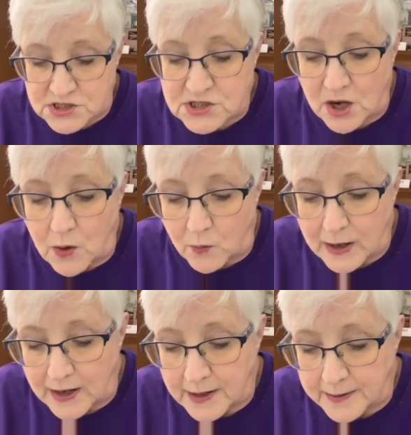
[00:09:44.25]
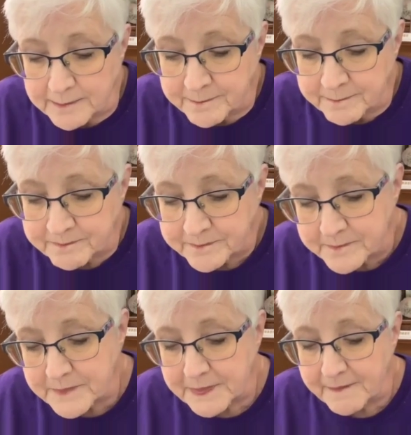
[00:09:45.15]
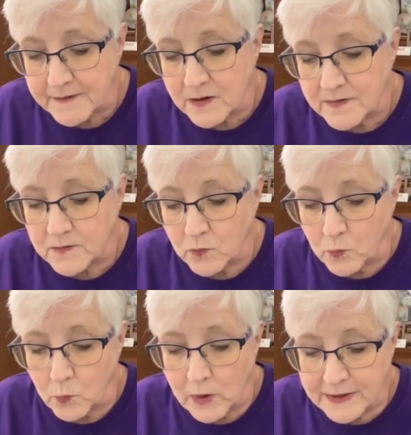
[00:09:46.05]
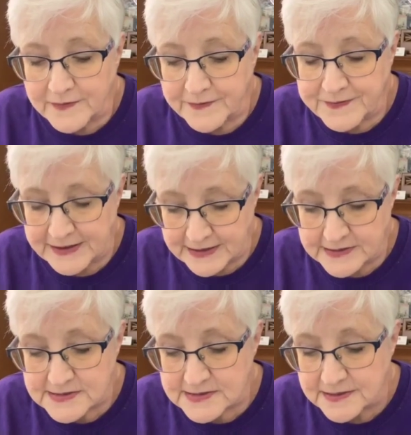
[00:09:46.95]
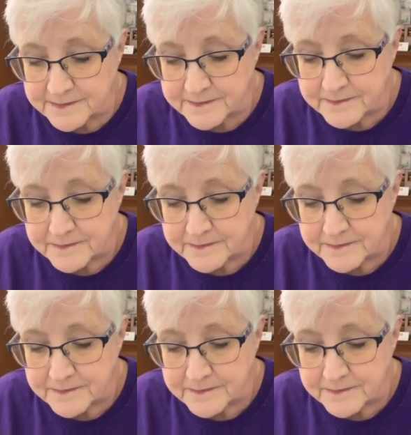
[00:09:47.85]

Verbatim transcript: So um, one of the things